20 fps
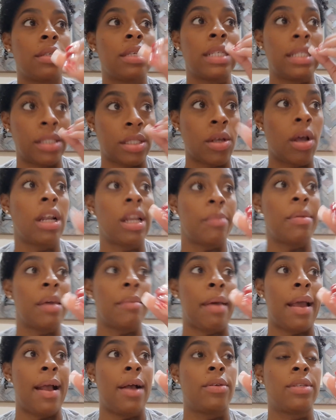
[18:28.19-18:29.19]
It's going to be
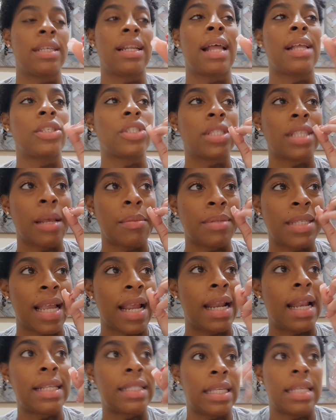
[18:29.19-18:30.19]
in my house. And I just kept
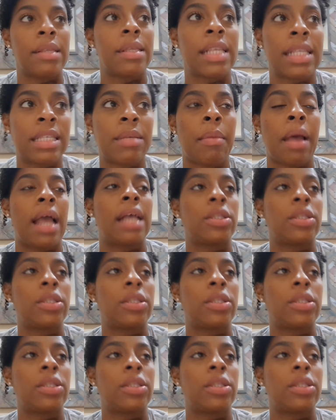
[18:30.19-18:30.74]
saying, it's, it's in my,